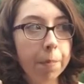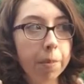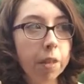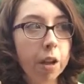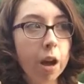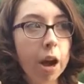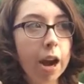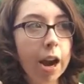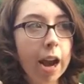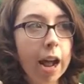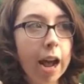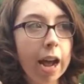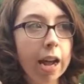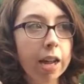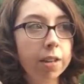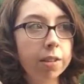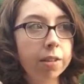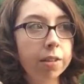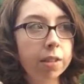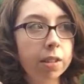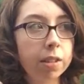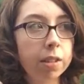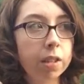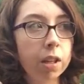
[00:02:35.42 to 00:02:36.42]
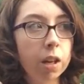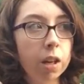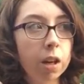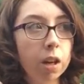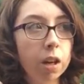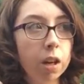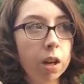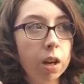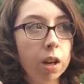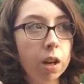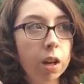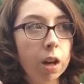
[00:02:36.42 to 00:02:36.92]
not as,
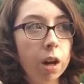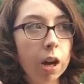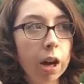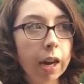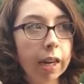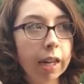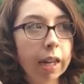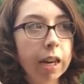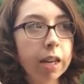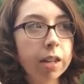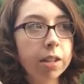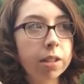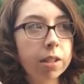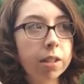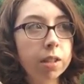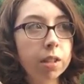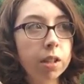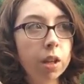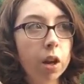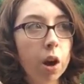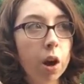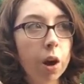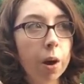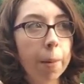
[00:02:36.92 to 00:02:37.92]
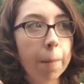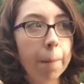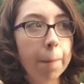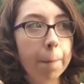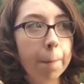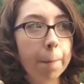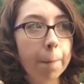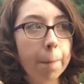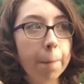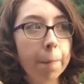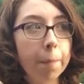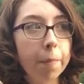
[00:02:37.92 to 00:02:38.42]
I guess,
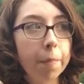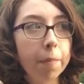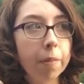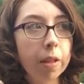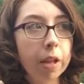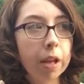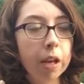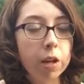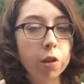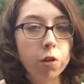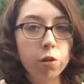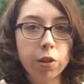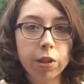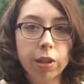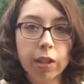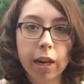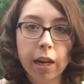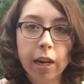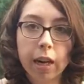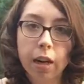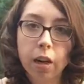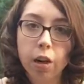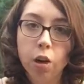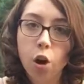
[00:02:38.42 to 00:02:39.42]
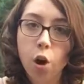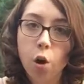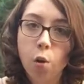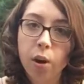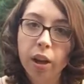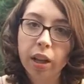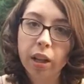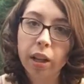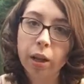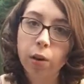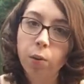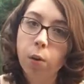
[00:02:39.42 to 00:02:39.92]
interested in
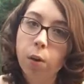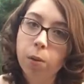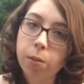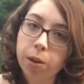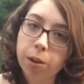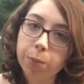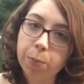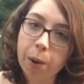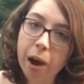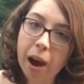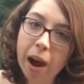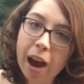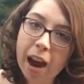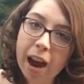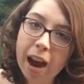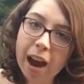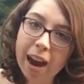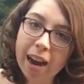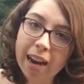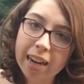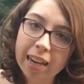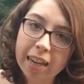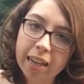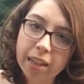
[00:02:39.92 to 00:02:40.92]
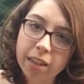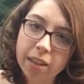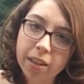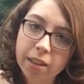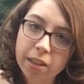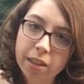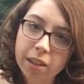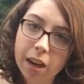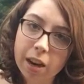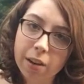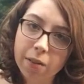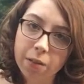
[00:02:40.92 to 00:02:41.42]
knowing like what was behind
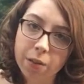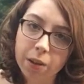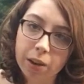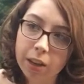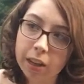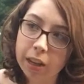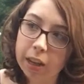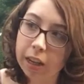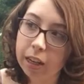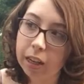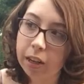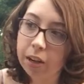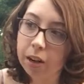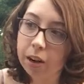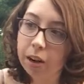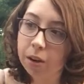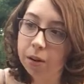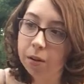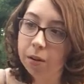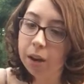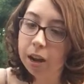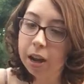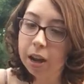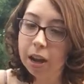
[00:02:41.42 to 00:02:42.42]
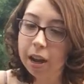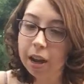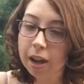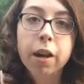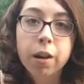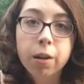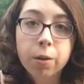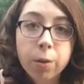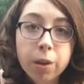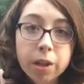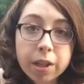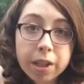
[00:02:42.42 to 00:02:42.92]
everything, you know.
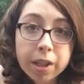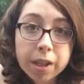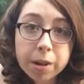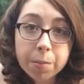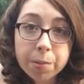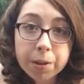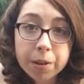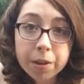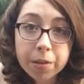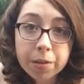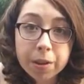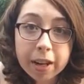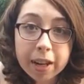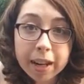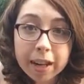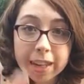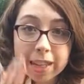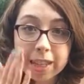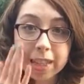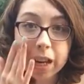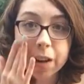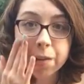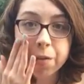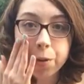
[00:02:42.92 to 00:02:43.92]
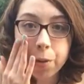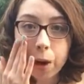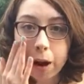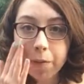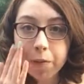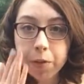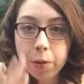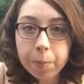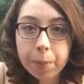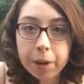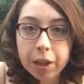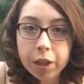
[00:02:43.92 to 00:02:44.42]
Question number 3 is, have you
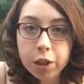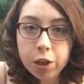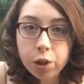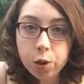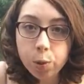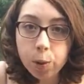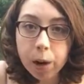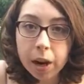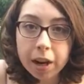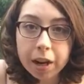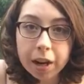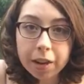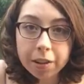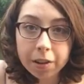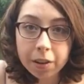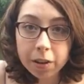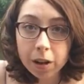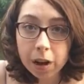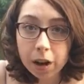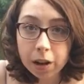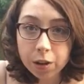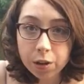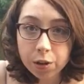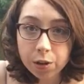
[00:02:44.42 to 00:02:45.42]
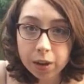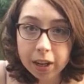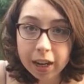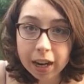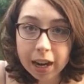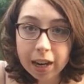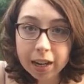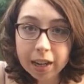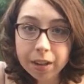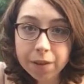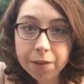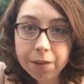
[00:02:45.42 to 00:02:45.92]
ever been to another country,
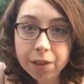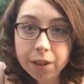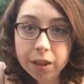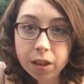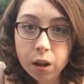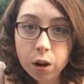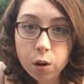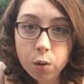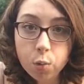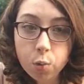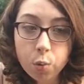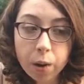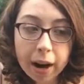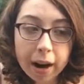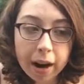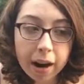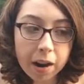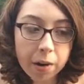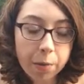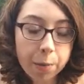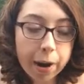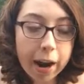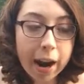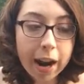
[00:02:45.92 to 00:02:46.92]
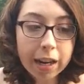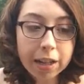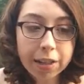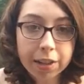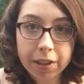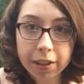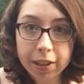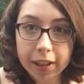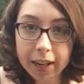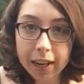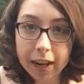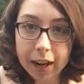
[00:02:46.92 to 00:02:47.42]
and if so, where? Well,
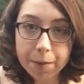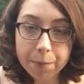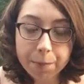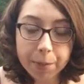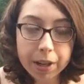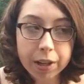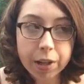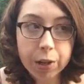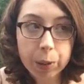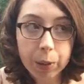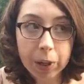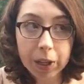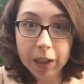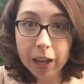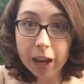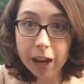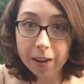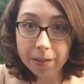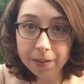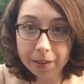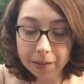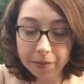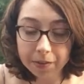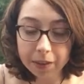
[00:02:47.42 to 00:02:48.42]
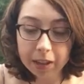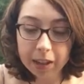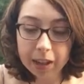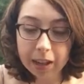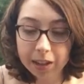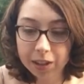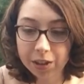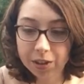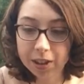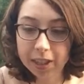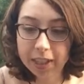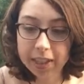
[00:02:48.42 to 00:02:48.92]
actually, I've been to a lot of different
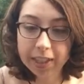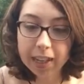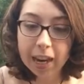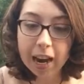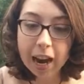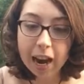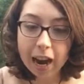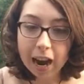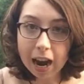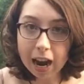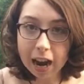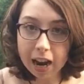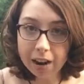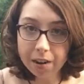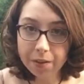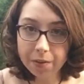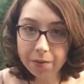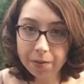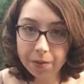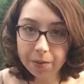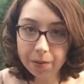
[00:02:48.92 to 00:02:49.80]
countries. I